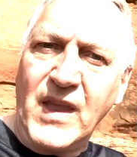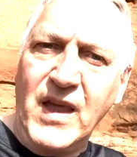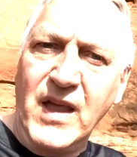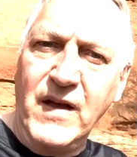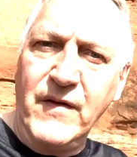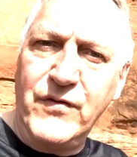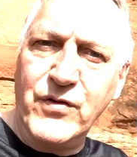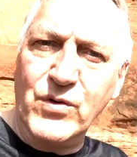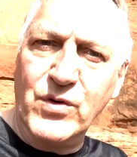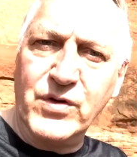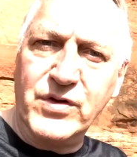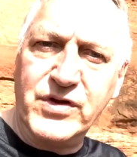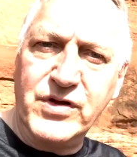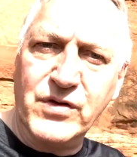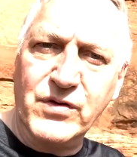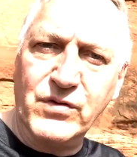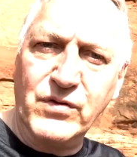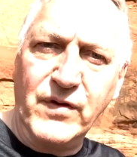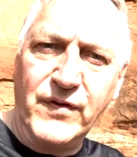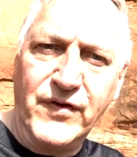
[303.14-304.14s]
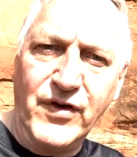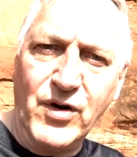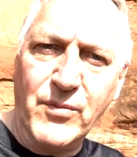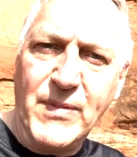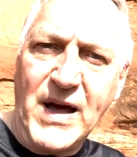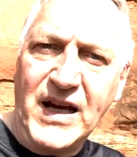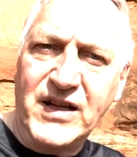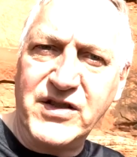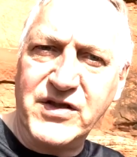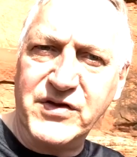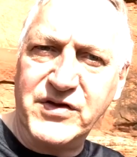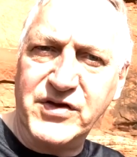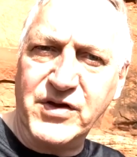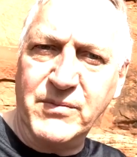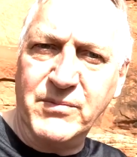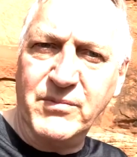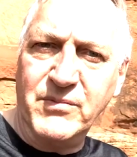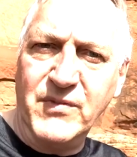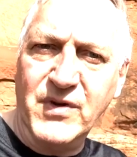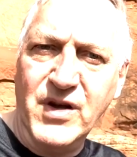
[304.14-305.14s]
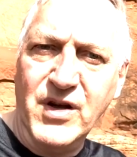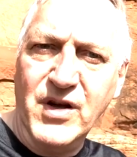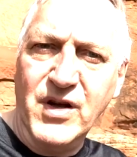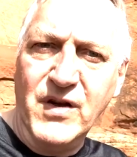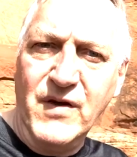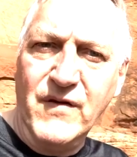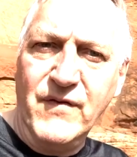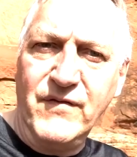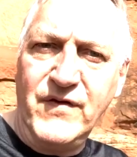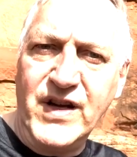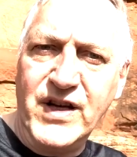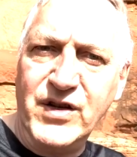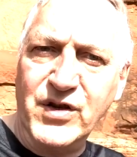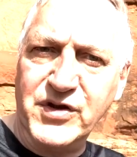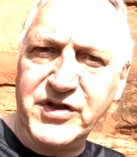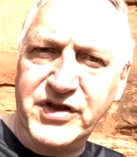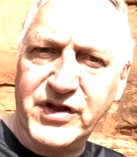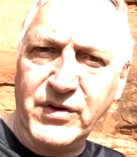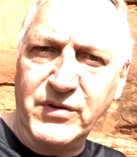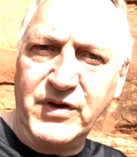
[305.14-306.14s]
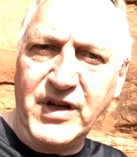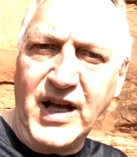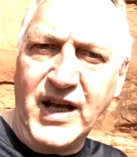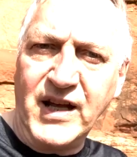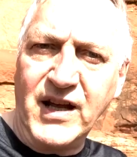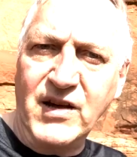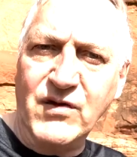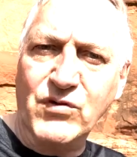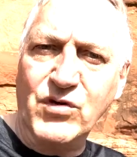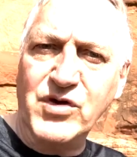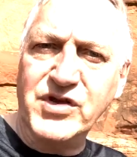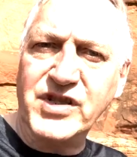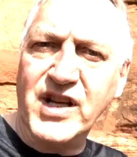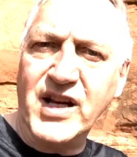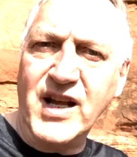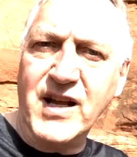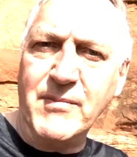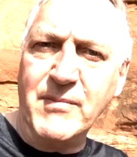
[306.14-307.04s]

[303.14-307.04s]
if you were to refer back to some videos that Aingeal Rose and I